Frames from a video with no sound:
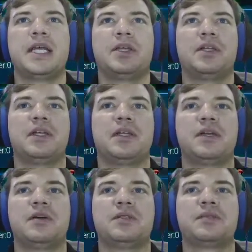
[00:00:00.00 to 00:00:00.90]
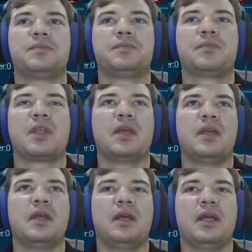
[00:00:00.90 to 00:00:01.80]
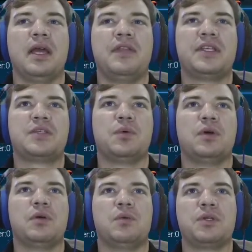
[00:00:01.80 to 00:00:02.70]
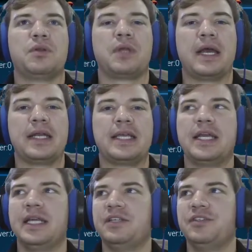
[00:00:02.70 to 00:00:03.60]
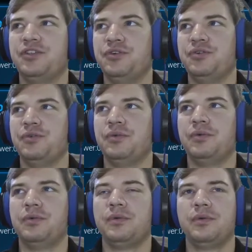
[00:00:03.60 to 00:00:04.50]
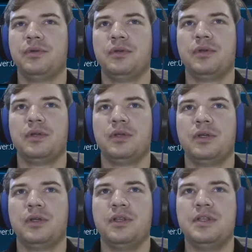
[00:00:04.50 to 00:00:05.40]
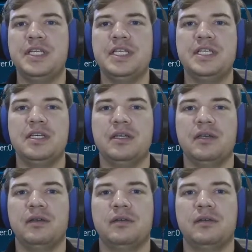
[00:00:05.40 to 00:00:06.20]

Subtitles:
a look at those. And this we'll kind of get into the